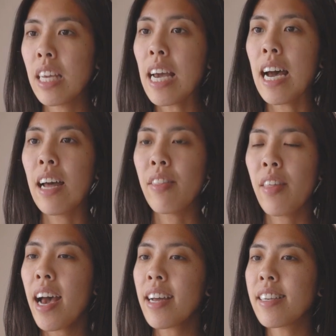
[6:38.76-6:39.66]
Yeah,
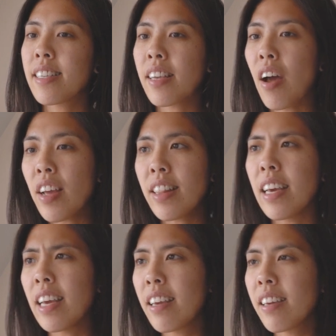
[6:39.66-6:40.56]
that I
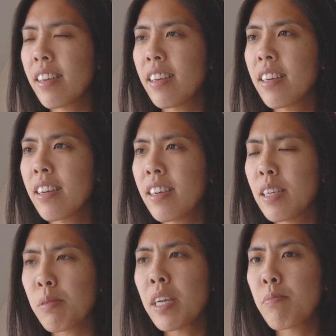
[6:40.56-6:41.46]
think
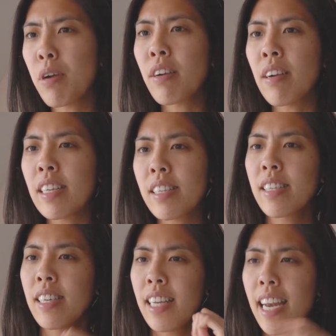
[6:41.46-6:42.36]
is pretty good
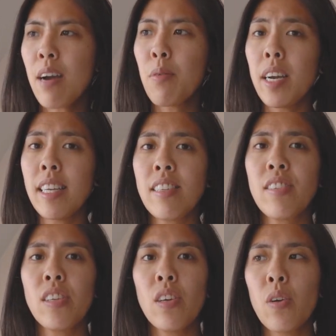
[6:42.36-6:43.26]
progress. Now what I need
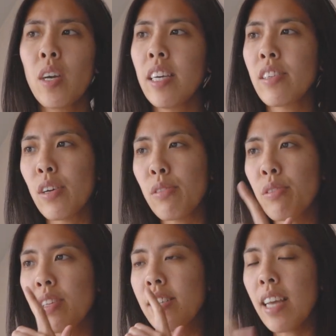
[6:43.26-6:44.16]
to do is go
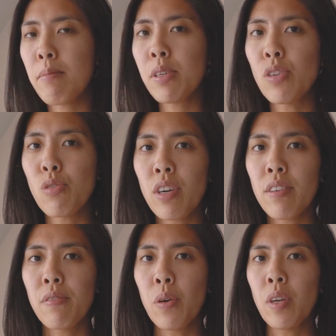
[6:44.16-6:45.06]
through this Amazon
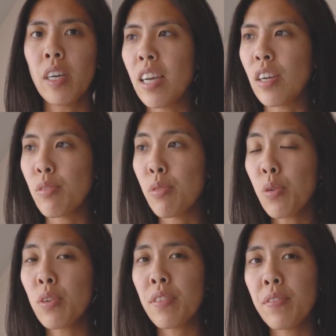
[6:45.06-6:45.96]
Drive folder and go through
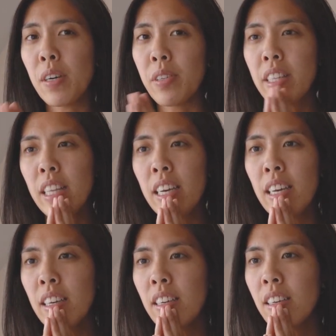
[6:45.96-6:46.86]
all of the files in
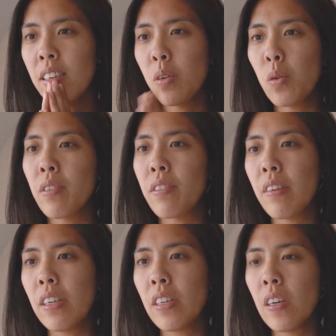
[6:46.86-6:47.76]
there, all of the
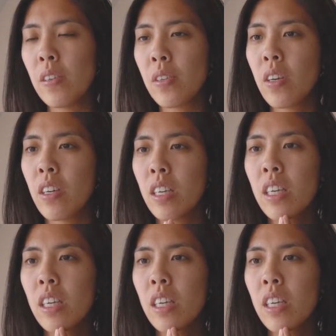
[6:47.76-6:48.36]
photos.